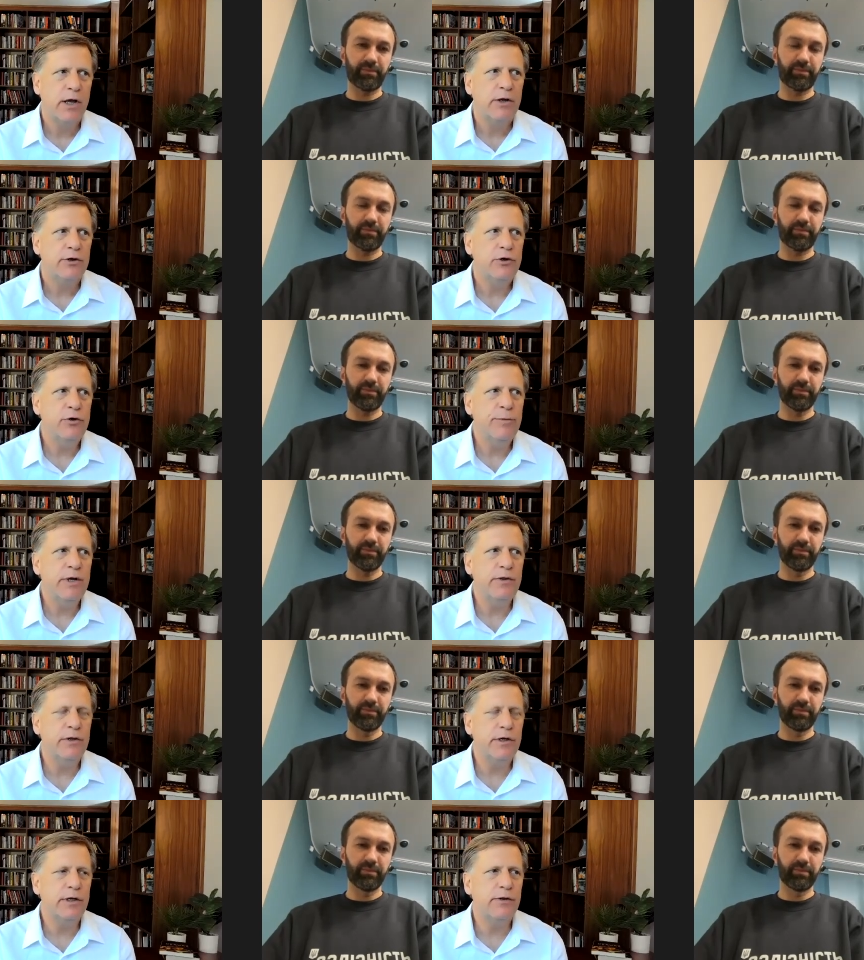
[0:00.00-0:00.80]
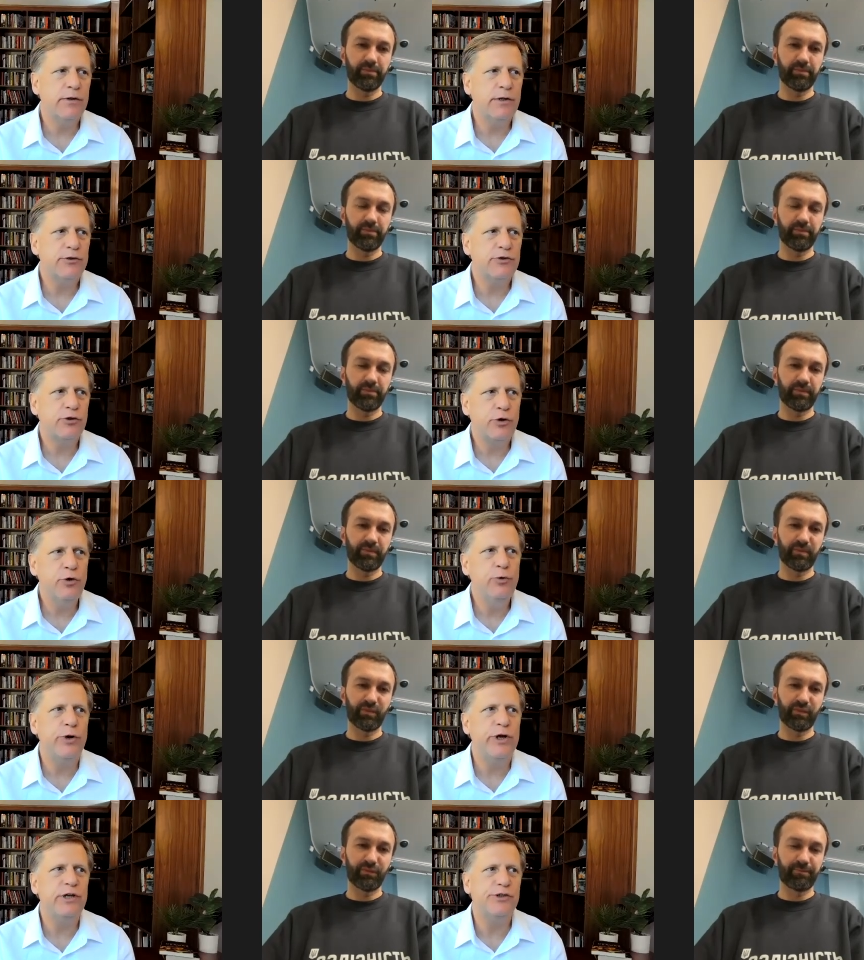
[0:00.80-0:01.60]
Speaker 1: you mean the the two
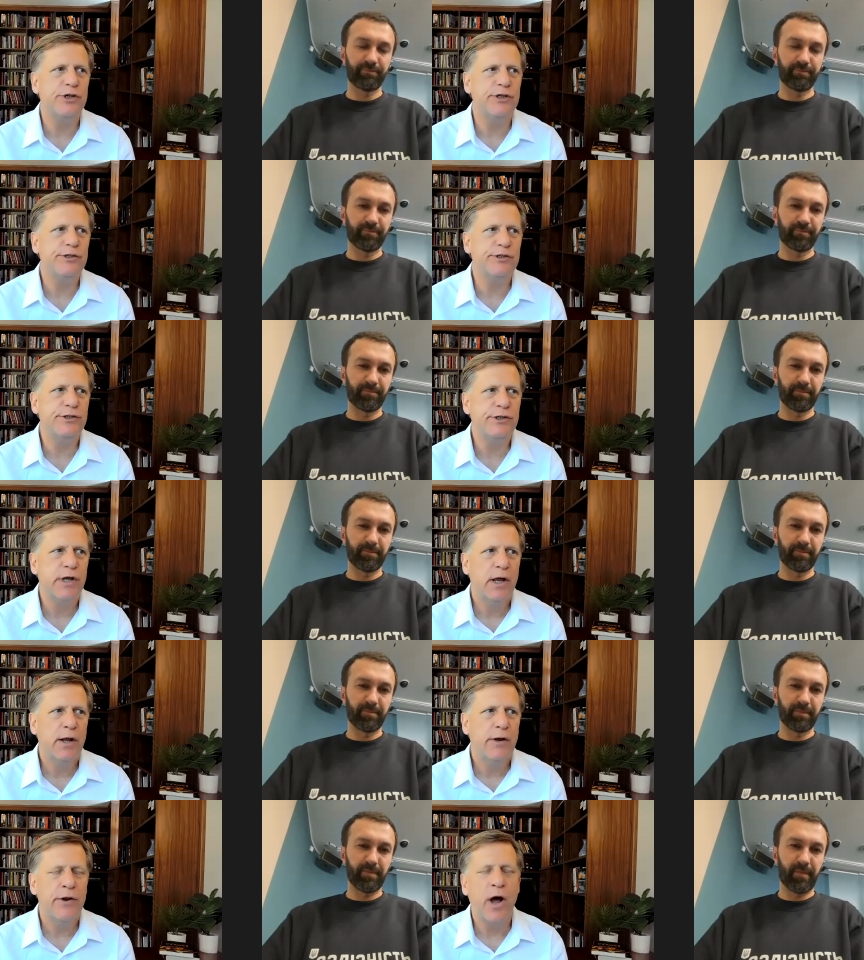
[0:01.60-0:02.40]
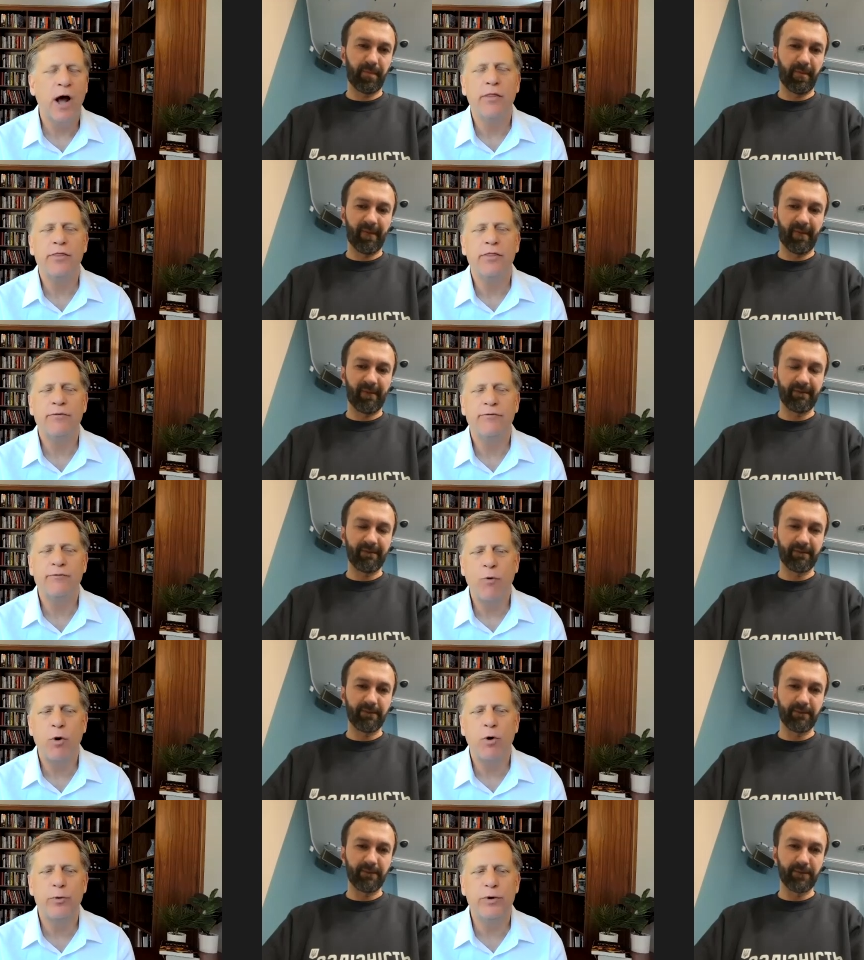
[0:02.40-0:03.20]
regions, not the
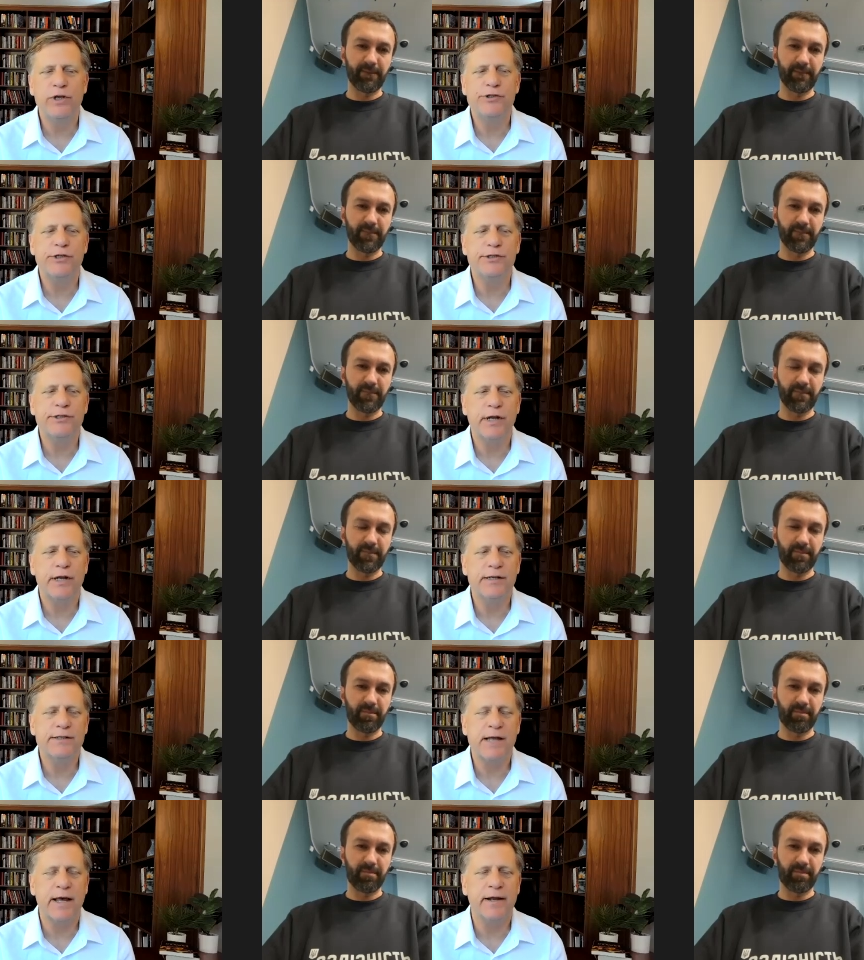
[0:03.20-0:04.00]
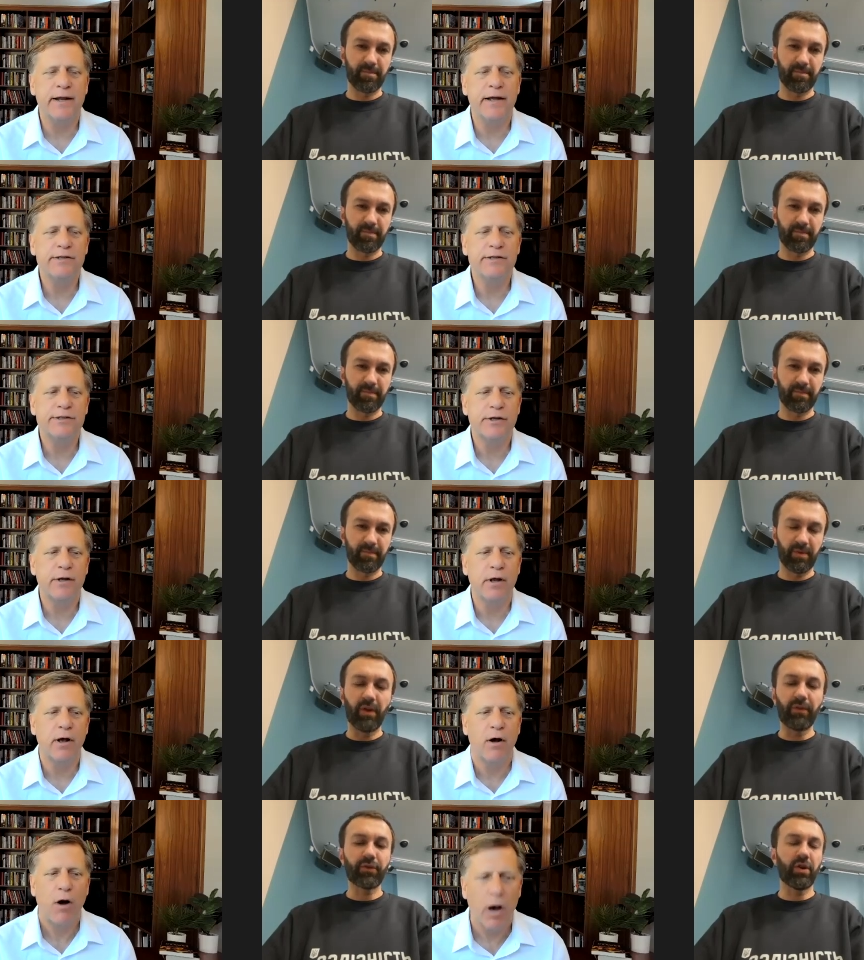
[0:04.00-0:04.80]
four regions that he's annexed
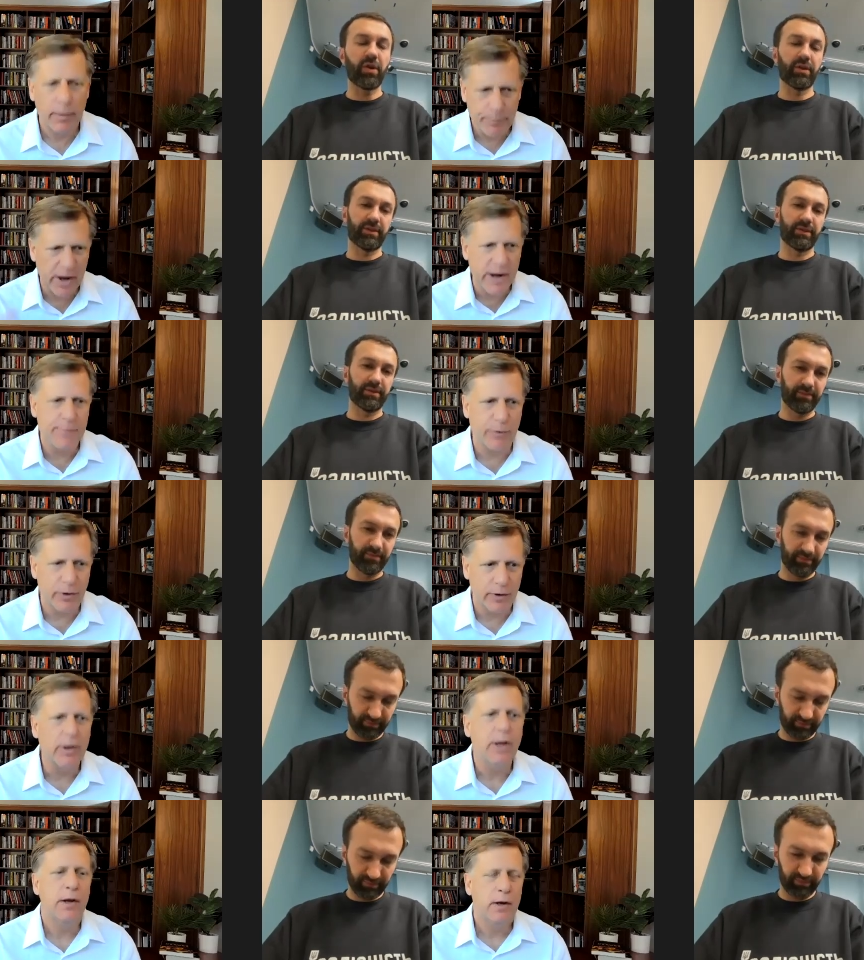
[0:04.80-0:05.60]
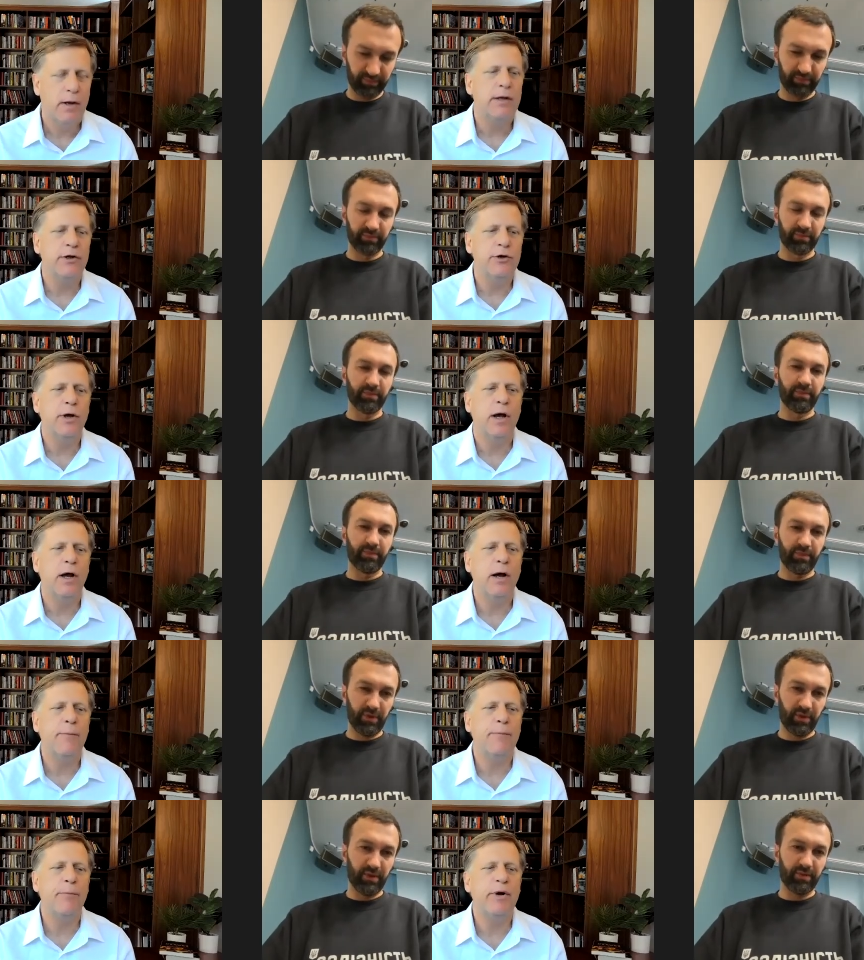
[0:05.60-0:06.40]
uh, on course. paper. You,
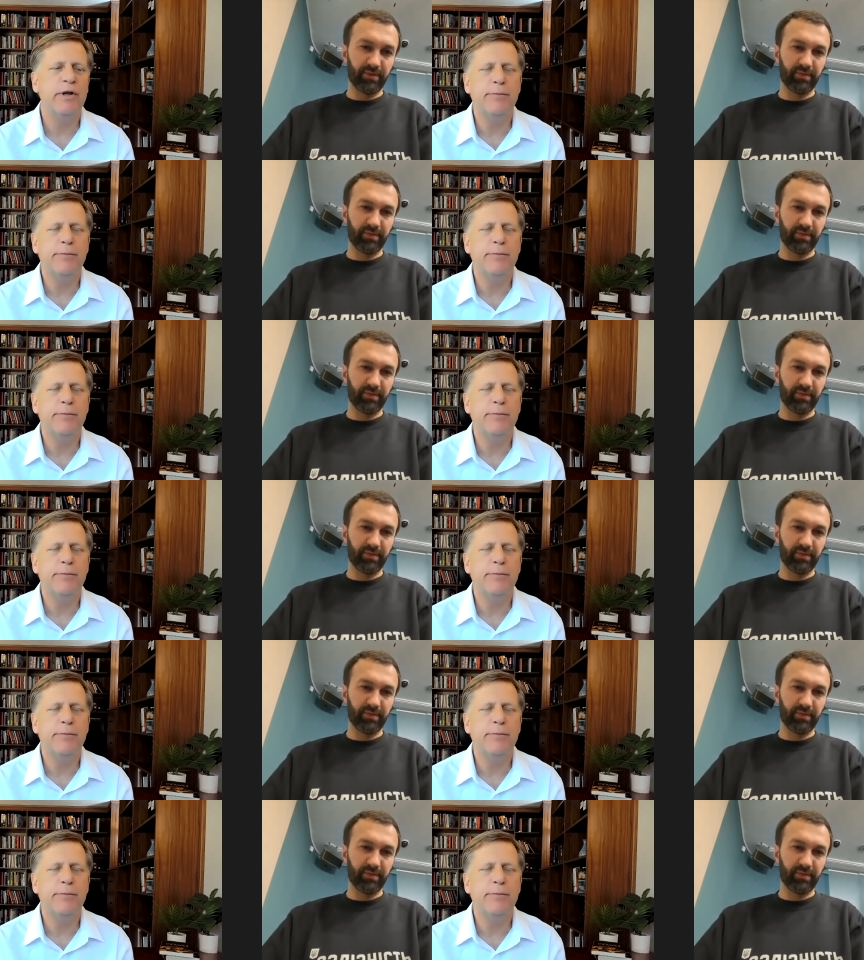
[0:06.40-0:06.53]
uh, but